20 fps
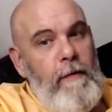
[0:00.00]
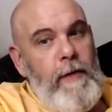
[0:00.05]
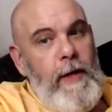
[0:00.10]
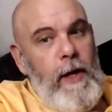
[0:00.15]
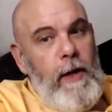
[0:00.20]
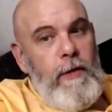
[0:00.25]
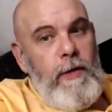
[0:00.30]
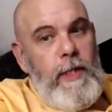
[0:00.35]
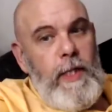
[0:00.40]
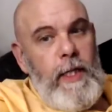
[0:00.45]

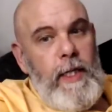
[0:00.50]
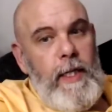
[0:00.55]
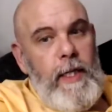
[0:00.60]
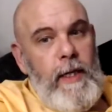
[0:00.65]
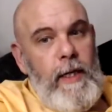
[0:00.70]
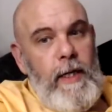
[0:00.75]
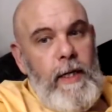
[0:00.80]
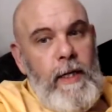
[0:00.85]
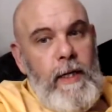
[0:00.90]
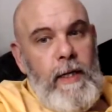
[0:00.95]

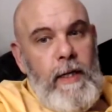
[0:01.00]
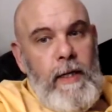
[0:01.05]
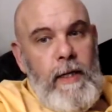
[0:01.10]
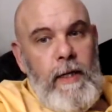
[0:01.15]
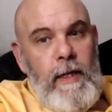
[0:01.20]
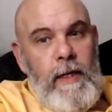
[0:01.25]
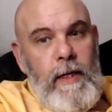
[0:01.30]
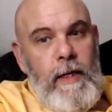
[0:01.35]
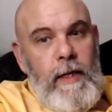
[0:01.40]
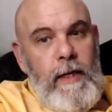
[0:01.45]
OCD.
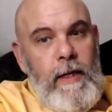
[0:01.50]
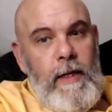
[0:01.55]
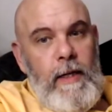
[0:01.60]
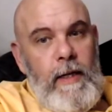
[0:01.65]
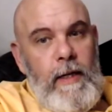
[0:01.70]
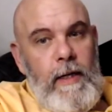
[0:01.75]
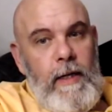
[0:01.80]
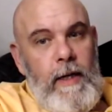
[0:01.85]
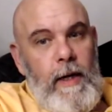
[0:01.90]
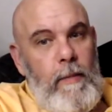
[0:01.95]

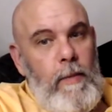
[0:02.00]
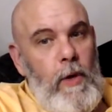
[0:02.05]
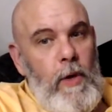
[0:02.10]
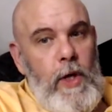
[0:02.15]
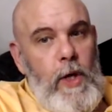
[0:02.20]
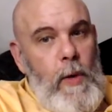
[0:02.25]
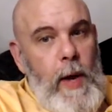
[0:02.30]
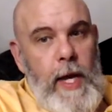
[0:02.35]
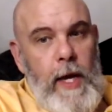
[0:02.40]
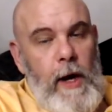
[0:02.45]
I'm like,
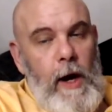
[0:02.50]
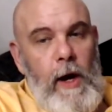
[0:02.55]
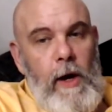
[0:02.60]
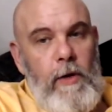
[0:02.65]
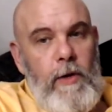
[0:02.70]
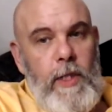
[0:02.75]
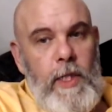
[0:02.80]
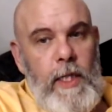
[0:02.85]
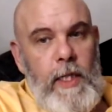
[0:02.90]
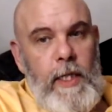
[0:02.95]
you ain't got
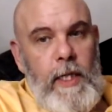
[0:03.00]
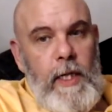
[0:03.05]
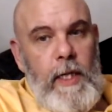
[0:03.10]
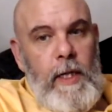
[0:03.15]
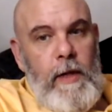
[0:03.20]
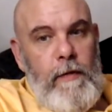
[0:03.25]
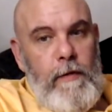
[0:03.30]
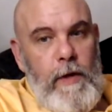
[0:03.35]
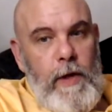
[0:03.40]
OCD.